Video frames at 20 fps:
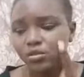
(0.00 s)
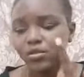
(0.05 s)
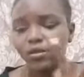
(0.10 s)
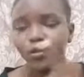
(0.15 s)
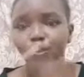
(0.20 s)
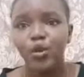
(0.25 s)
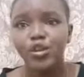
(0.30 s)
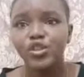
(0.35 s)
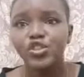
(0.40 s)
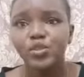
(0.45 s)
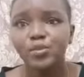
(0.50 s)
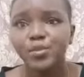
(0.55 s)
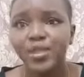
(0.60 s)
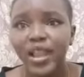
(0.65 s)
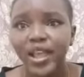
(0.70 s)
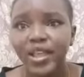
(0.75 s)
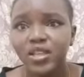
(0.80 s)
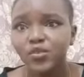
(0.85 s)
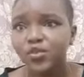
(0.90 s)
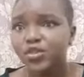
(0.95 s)
What's your
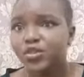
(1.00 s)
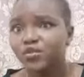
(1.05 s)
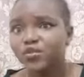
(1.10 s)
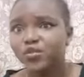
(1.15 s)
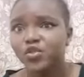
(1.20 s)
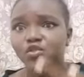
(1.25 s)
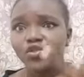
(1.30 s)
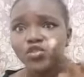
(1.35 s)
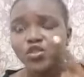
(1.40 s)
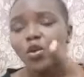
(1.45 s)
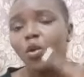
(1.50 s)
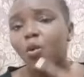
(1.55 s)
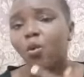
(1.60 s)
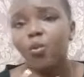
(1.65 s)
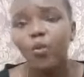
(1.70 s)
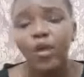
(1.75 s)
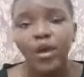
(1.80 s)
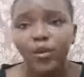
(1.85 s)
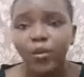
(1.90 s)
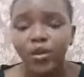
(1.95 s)
plans for the future?
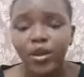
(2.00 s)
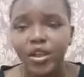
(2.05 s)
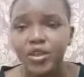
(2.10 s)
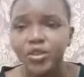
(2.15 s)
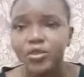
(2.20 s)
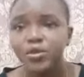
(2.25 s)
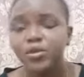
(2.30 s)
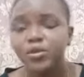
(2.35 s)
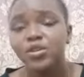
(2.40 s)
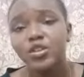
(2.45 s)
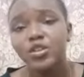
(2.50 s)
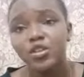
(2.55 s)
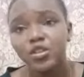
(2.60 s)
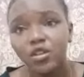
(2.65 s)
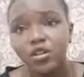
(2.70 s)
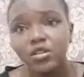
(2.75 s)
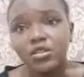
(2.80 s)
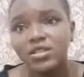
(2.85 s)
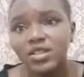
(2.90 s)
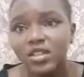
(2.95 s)
What, what are you, you know,
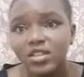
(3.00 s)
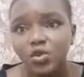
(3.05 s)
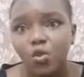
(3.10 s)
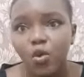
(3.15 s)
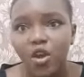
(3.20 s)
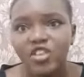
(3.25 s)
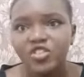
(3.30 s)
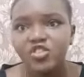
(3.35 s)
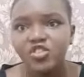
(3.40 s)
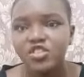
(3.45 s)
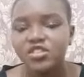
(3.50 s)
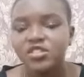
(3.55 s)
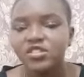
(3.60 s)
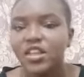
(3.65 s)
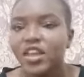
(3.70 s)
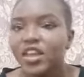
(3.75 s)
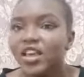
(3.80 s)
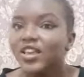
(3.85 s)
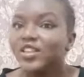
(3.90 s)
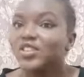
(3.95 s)
such questions.
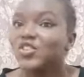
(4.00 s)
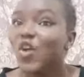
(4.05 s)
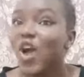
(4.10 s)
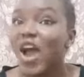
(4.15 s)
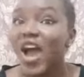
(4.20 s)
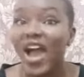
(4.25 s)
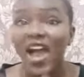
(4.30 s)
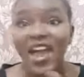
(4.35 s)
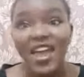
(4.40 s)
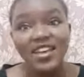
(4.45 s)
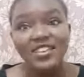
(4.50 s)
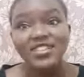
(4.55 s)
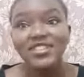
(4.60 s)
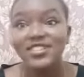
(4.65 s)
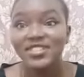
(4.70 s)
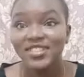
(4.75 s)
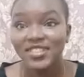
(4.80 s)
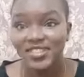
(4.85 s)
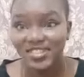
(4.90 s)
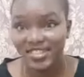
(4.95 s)
So I asked
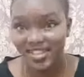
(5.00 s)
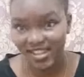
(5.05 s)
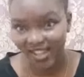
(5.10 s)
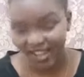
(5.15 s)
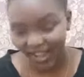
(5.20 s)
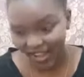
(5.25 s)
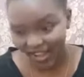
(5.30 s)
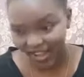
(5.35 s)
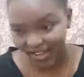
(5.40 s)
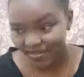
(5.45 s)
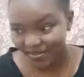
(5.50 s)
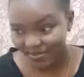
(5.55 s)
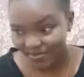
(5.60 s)
this guy.